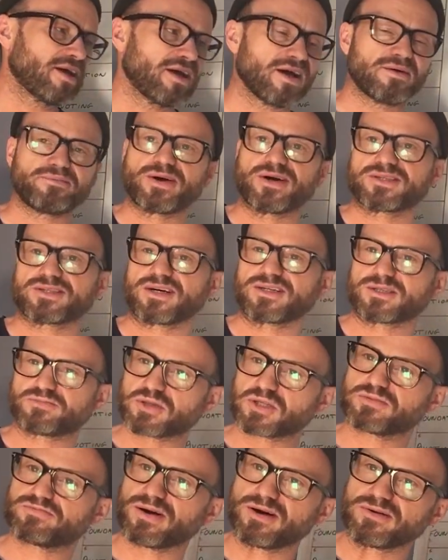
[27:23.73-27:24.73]
and personalising is
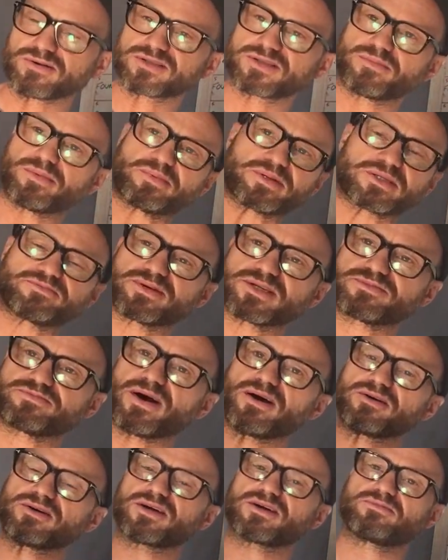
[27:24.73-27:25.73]
bespoke. So
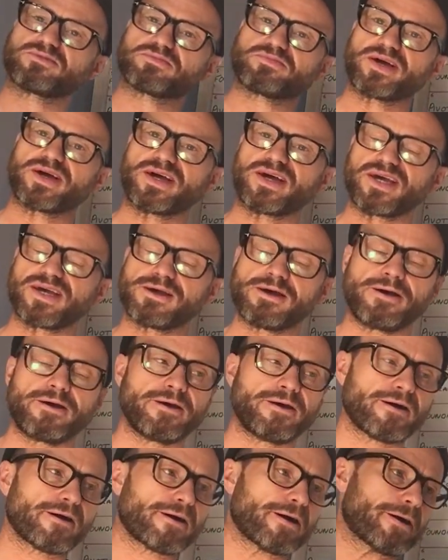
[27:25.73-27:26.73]
bespoke would be,
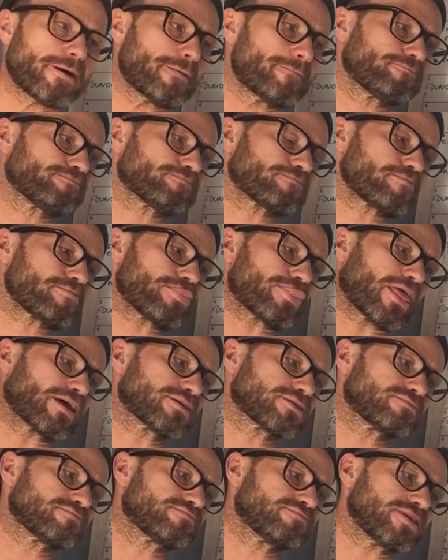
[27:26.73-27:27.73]

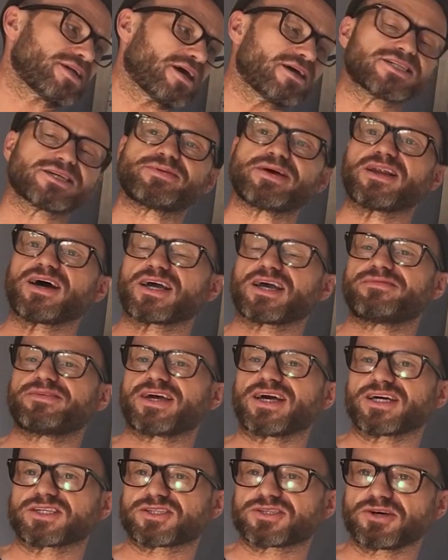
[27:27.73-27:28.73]
you know, it's a bit like if you
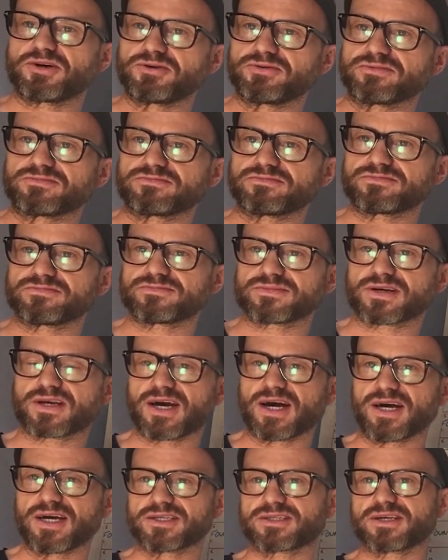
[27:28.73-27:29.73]
get a suit,
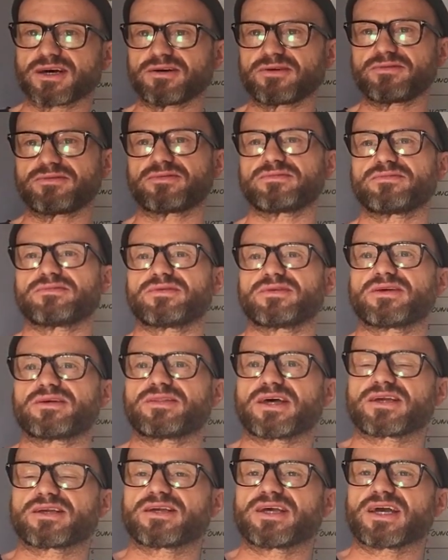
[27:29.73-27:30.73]
okay? So
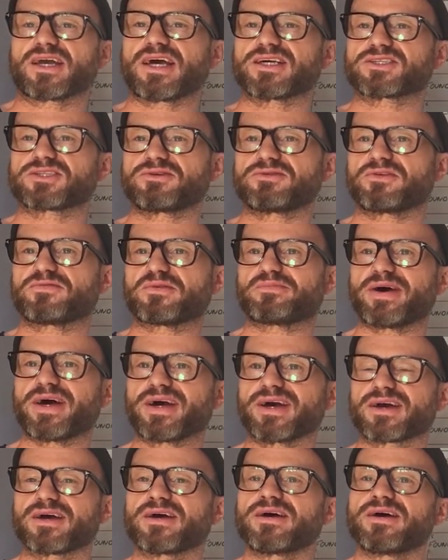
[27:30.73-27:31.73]
they get a suit off a
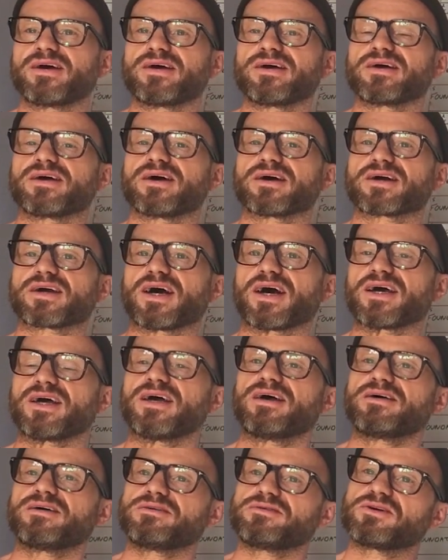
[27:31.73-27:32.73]
peg,
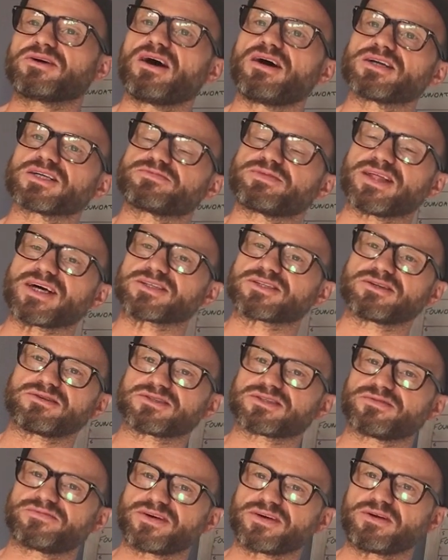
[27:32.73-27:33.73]
okay? You can't expect that
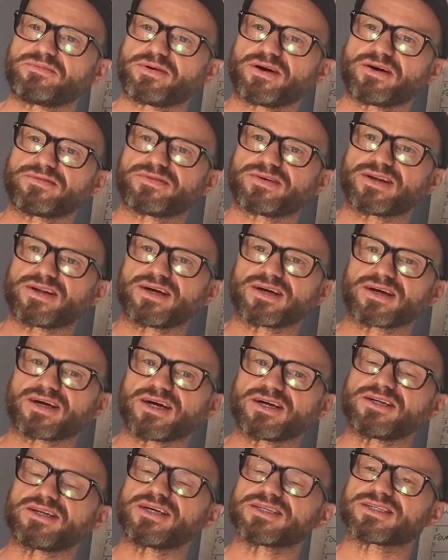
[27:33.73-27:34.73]
suit to fit you perfectly,
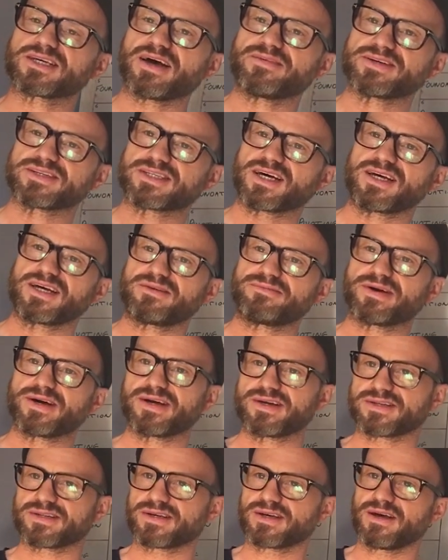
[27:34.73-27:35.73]
okay? You need to have it
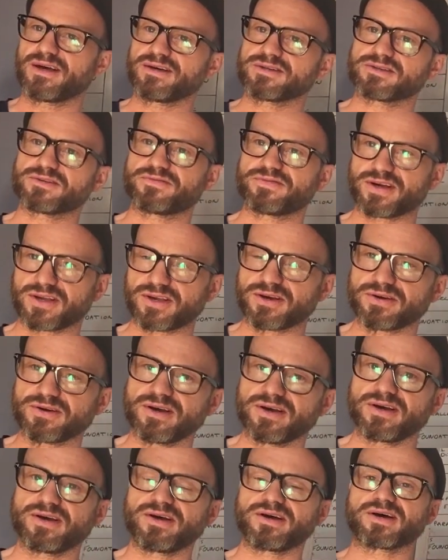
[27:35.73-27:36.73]
tailor-made to fit
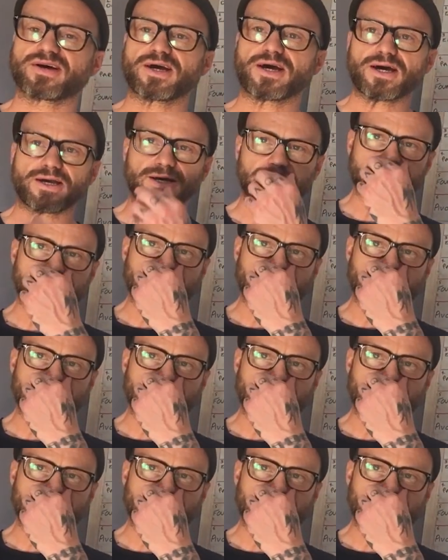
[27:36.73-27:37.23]
you, okay? And